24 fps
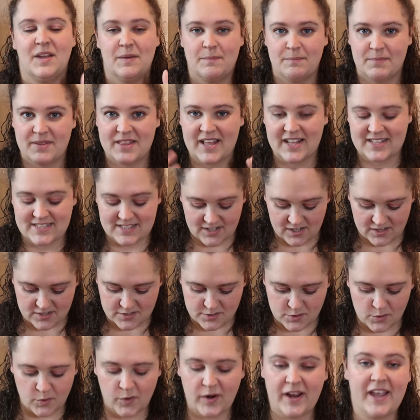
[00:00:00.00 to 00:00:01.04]
But that's another
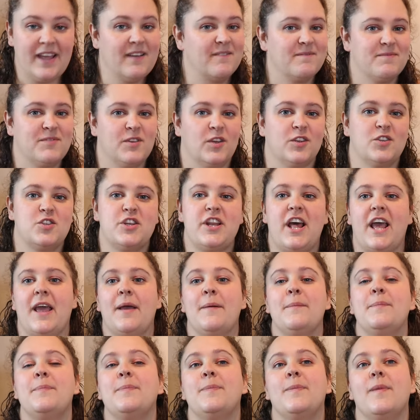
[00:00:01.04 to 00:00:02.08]
story, not today.
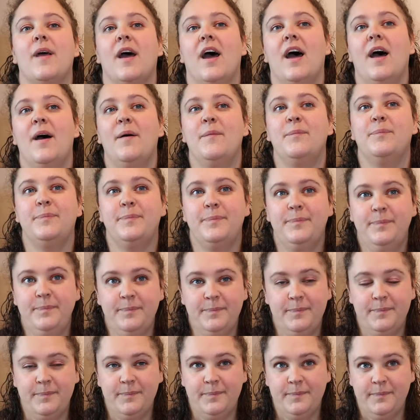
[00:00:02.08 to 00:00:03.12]

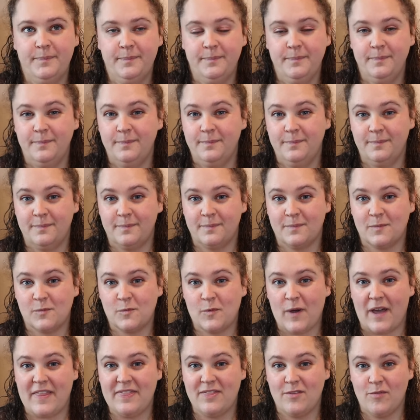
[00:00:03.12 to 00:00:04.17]

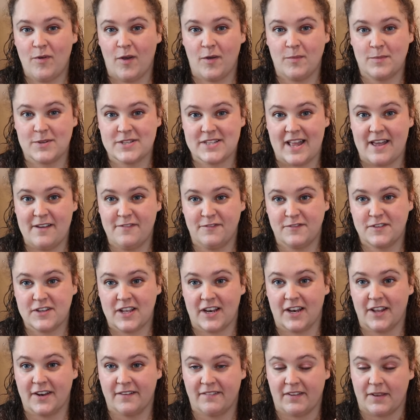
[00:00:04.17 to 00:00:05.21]
When the Romans left,
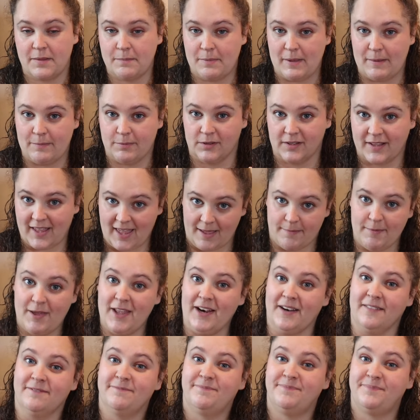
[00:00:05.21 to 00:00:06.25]
a lot of other people came
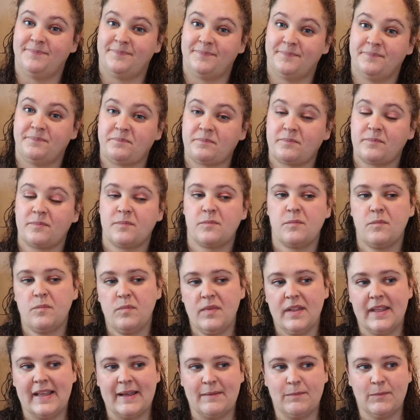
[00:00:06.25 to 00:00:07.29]
in,
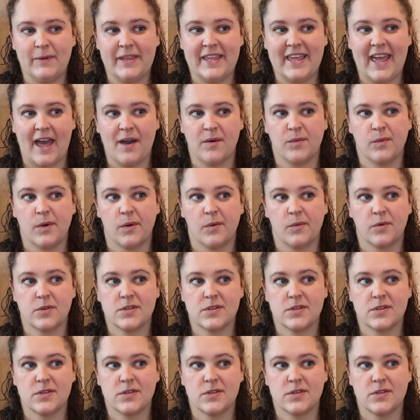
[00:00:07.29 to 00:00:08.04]
and we get what